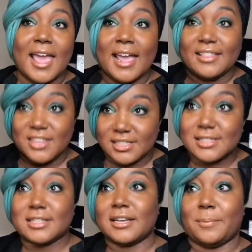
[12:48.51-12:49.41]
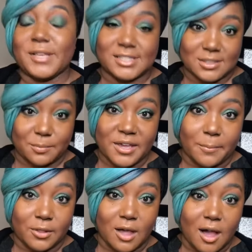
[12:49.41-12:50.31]
And this is going to piss some
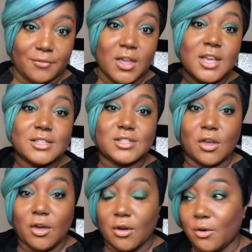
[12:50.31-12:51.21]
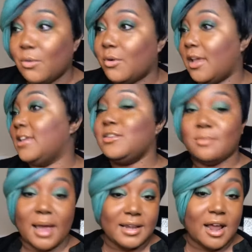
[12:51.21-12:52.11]
people off. So you
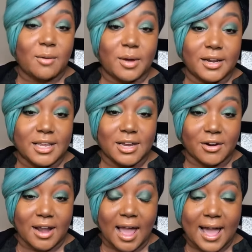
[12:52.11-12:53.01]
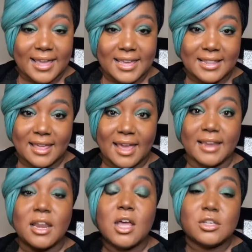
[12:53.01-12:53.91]
might not want to hear it. Hi,
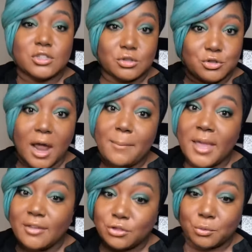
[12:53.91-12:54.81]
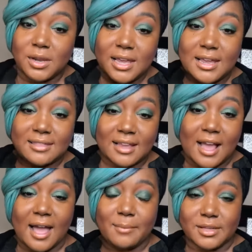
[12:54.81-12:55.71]
Elaine. So drop a three in the
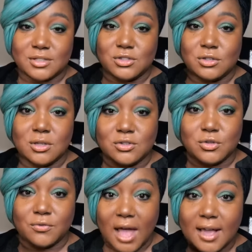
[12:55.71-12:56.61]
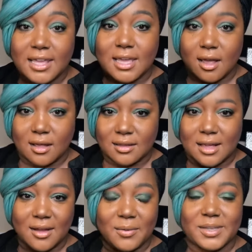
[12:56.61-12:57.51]
comments. Juvakia,
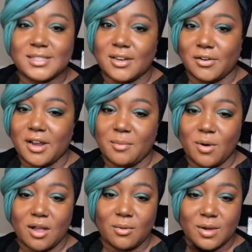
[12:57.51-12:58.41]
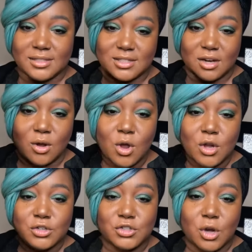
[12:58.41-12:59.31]
I always say her name wrong, wants to know.
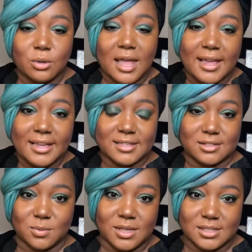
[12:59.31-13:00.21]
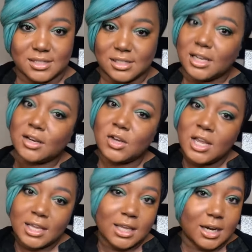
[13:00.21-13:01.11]
Joe Lyons wants to know.
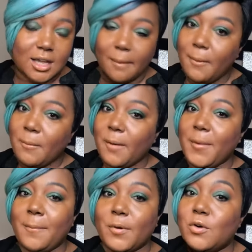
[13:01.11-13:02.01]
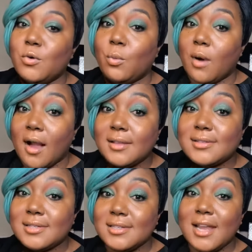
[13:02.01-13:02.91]
Get a couple more people who want
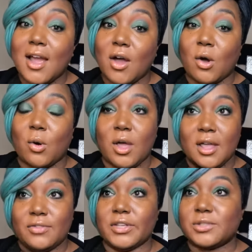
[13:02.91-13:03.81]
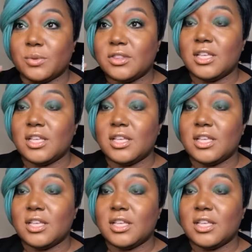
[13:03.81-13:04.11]
to know this one.